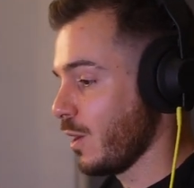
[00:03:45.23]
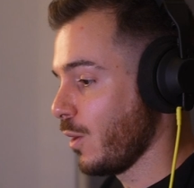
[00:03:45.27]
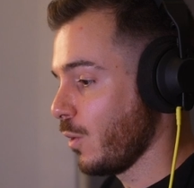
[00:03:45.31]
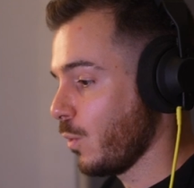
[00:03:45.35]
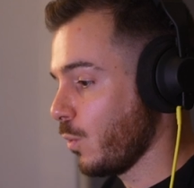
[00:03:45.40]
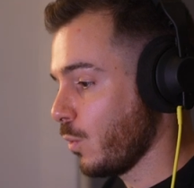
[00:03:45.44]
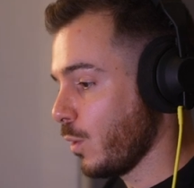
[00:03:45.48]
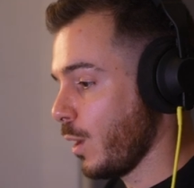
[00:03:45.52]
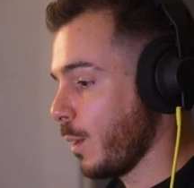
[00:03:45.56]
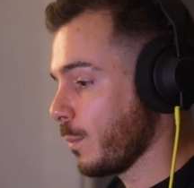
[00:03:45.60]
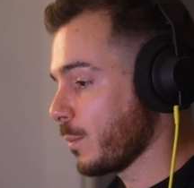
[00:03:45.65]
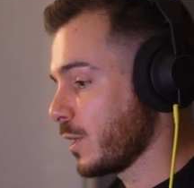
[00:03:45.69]

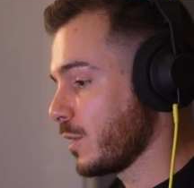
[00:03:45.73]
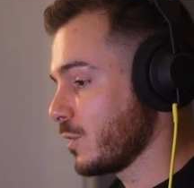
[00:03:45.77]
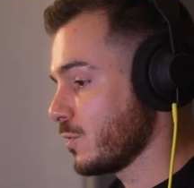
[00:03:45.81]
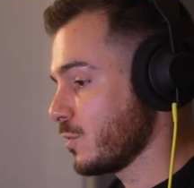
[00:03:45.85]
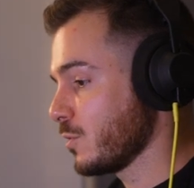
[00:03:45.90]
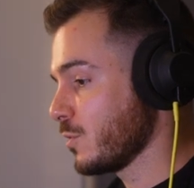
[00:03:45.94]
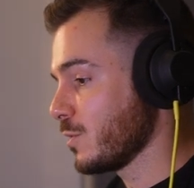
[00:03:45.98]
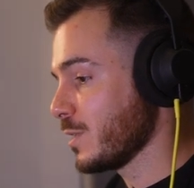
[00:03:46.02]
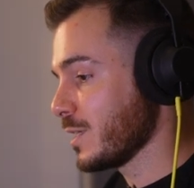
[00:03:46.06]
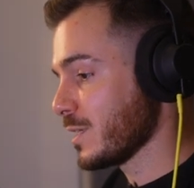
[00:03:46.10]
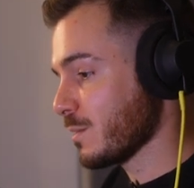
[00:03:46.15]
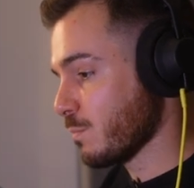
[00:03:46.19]
All I'm going to
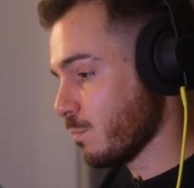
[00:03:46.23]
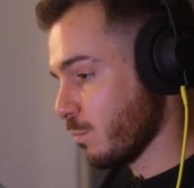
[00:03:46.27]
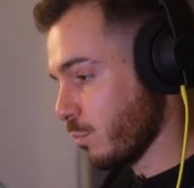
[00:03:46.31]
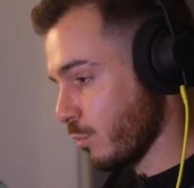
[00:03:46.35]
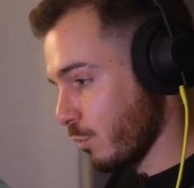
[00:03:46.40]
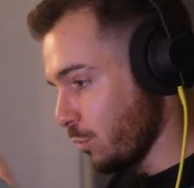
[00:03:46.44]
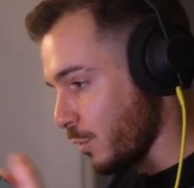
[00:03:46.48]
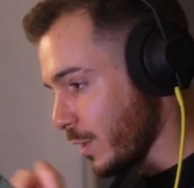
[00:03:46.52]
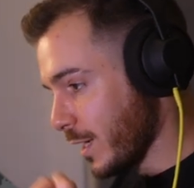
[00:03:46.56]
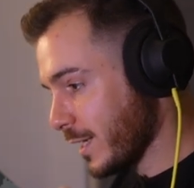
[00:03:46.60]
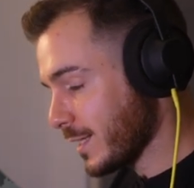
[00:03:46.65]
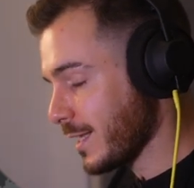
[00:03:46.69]
do is
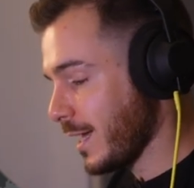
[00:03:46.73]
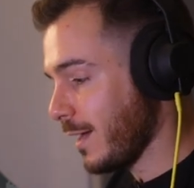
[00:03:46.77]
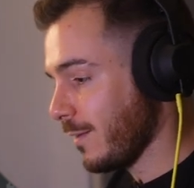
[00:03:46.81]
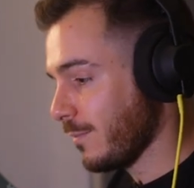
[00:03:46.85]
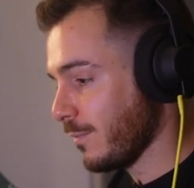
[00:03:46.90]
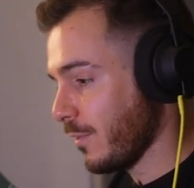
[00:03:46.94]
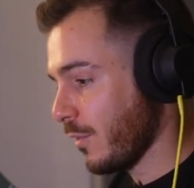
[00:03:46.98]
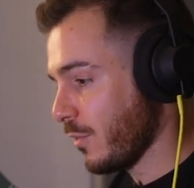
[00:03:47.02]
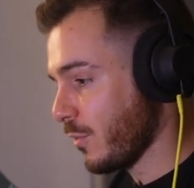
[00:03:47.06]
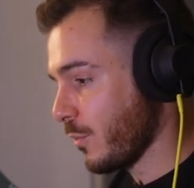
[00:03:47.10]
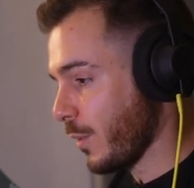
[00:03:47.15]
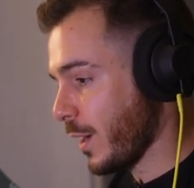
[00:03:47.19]
bring
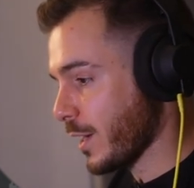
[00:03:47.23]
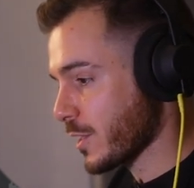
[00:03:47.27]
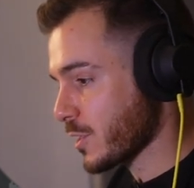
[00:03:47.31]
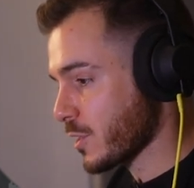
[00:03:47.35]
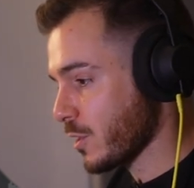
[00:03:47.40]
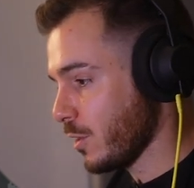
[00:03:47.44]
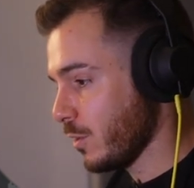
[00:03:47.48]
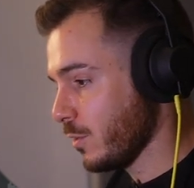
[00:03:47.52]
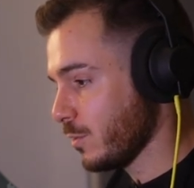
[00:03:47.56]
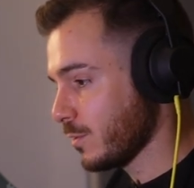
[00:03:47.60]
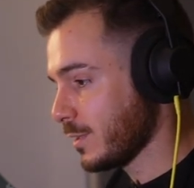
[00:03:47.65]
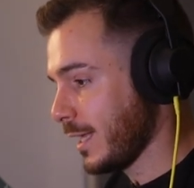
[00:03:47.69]
down the
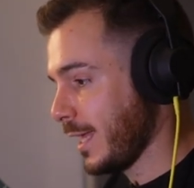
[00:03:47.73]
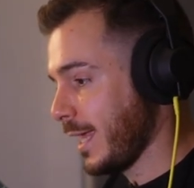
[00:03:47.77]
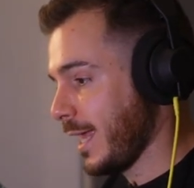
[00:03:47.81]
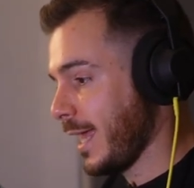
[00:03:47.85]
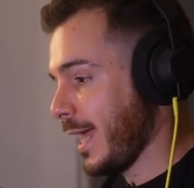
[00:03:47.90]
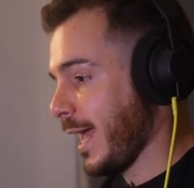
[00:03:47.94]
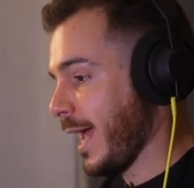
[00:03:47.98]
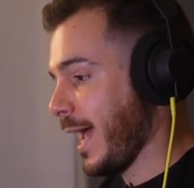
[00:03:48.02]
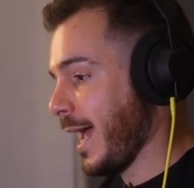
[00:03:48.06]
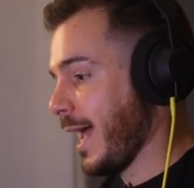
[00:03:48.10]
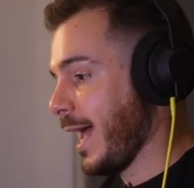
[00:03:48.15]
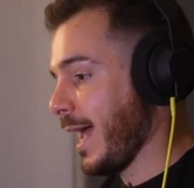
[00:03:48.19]
threshold,
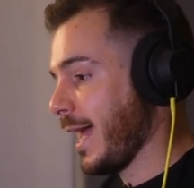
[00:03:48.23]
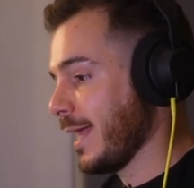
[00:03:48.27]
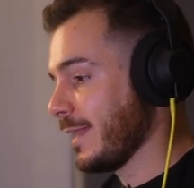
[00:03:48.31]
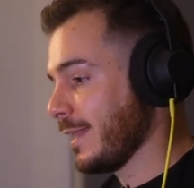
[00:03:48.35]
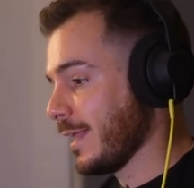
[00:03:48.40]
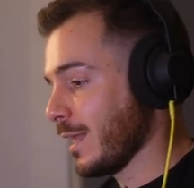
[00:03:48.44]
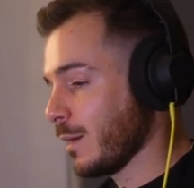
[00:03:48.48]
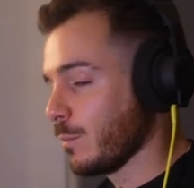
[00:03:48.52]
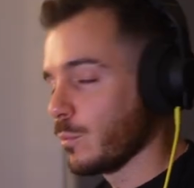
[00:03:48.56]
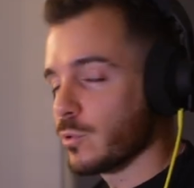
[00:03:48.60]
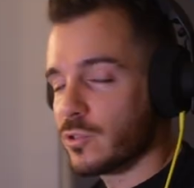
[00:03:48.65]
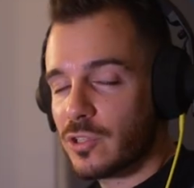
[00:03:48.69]
and
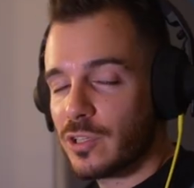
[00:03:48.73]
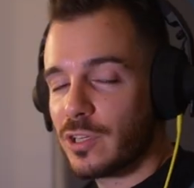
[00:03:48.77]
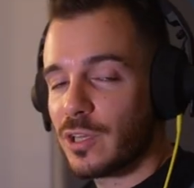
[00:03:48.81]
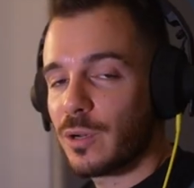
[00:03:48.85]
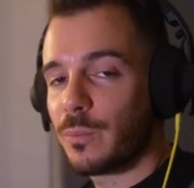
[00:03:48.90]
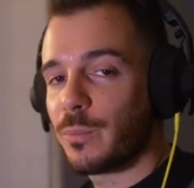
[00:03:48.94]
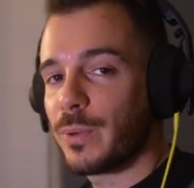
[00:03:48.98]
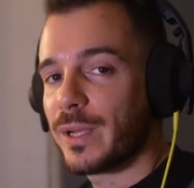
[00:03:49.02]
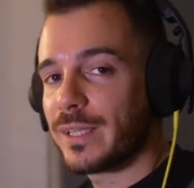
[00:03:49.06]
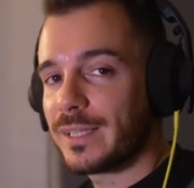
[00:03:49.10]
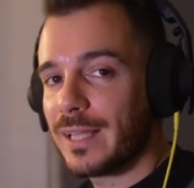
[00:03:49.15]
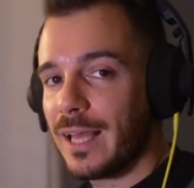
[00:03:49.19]
then I'm also going to
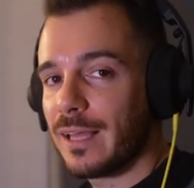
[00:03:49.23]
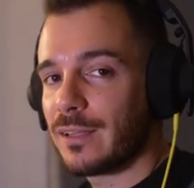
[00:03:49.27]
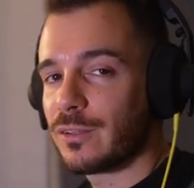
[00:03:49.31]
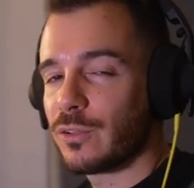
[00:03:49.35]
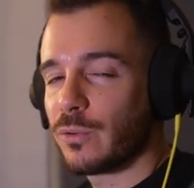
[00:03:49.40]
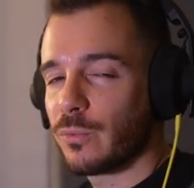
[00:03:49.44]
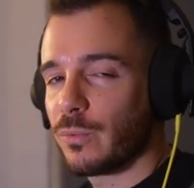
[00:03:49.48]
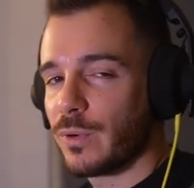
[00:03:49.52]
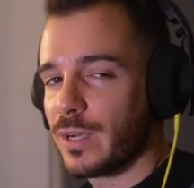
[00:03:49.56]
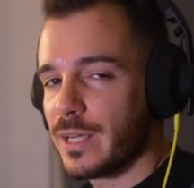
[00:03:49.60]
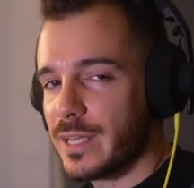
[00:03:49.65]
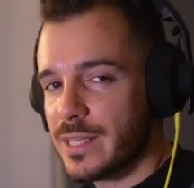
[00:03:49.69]
bring down the
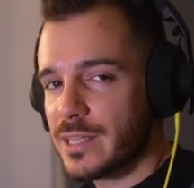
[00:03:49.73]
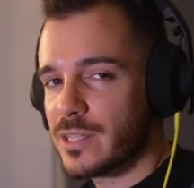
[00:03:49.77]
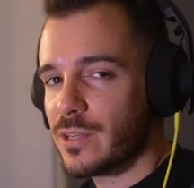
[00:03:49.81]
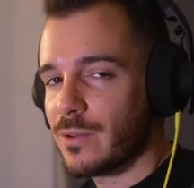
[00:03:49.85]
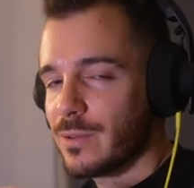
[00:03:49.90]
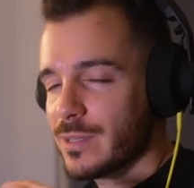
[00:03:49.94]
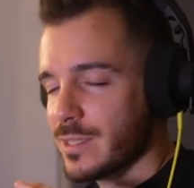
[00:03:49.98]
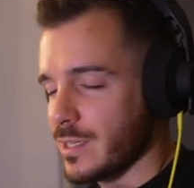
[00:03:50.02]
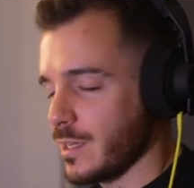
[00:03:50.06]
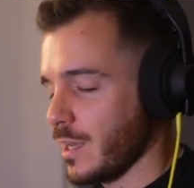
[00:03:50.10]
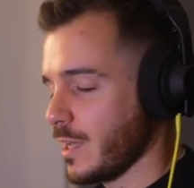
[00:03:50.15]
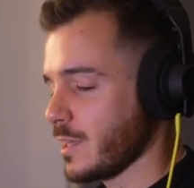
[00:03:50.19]
release so
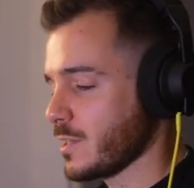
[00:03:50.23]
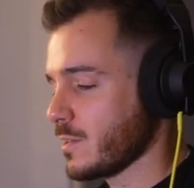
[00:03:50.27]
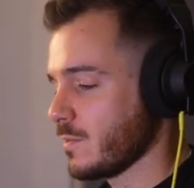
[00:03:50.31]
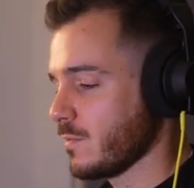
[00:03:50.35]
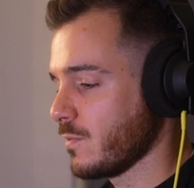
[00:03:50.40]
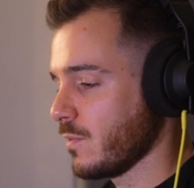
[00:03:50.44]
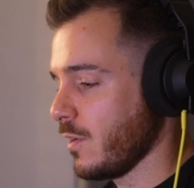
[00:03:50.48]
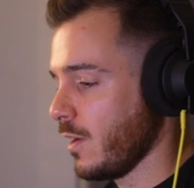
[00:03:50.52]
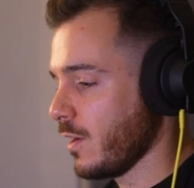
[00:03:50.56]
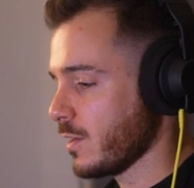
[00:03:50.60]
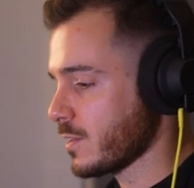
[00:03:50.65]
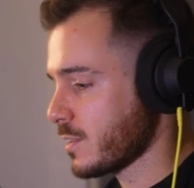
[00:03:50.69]
it's nice and
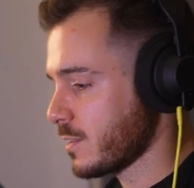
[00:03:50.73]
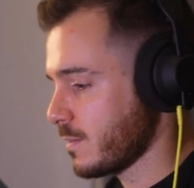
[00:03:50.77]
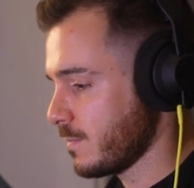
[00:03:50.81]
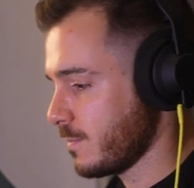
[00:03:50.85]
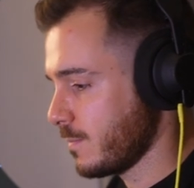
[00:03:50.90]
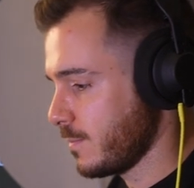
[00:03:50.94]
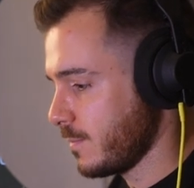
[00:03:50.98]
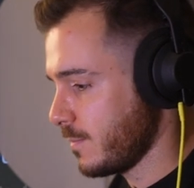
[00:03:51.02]
fast.